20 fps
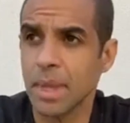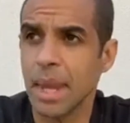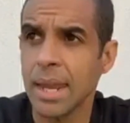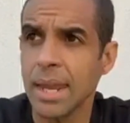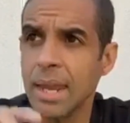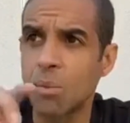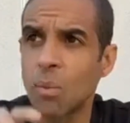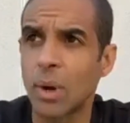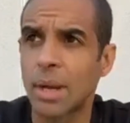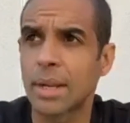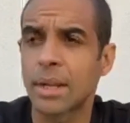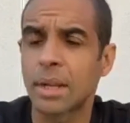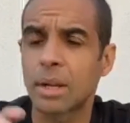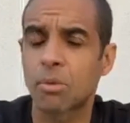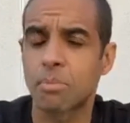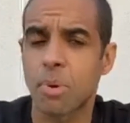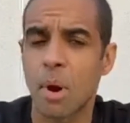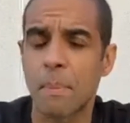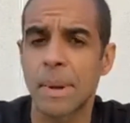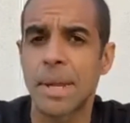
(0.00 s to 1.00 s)
in one of
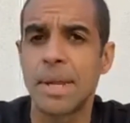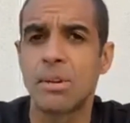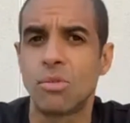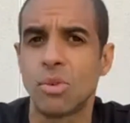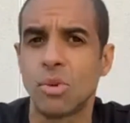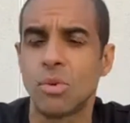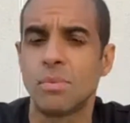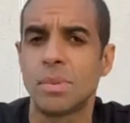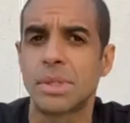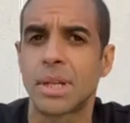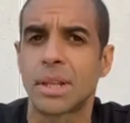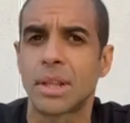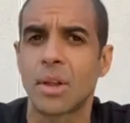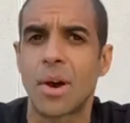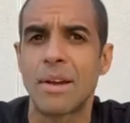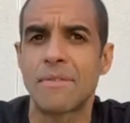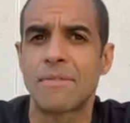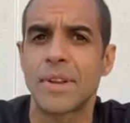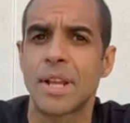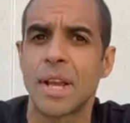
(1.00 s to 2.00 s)
the property groups, a
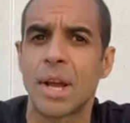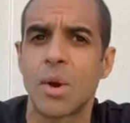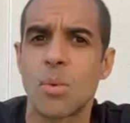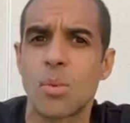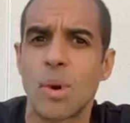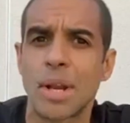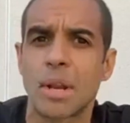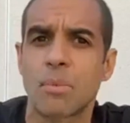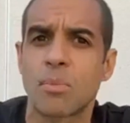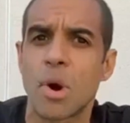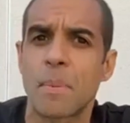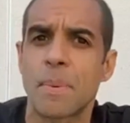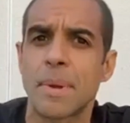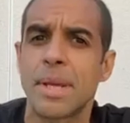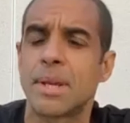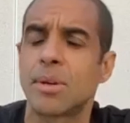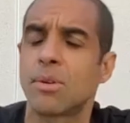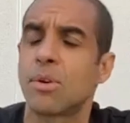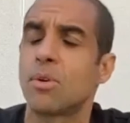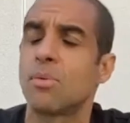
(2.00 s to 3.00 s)
live video in one of the property
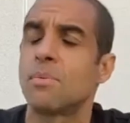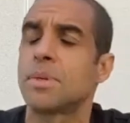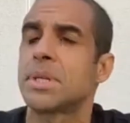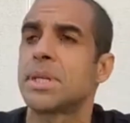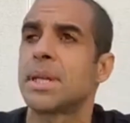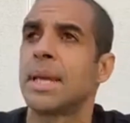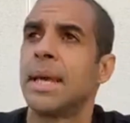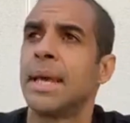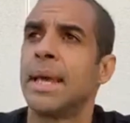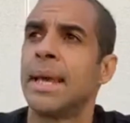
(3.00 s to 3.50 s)
groups